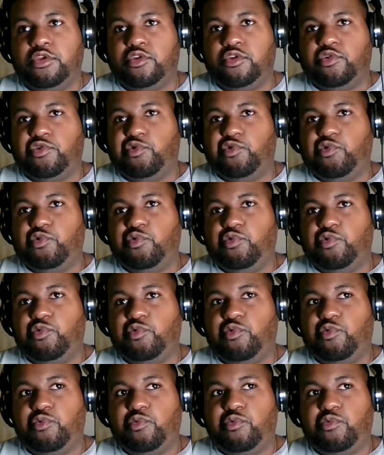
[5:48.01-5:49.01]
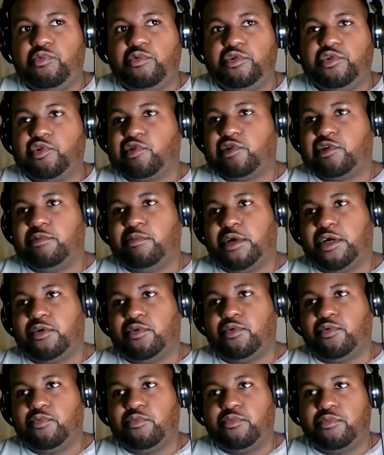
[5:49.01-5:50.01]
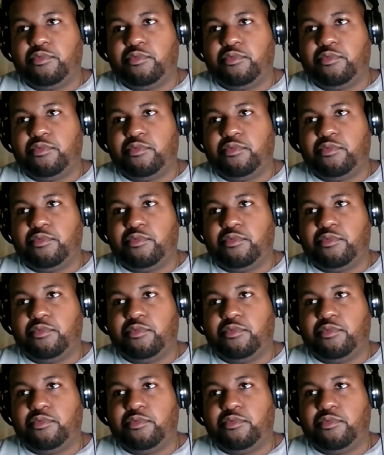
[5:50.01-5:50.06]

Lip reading: you talk about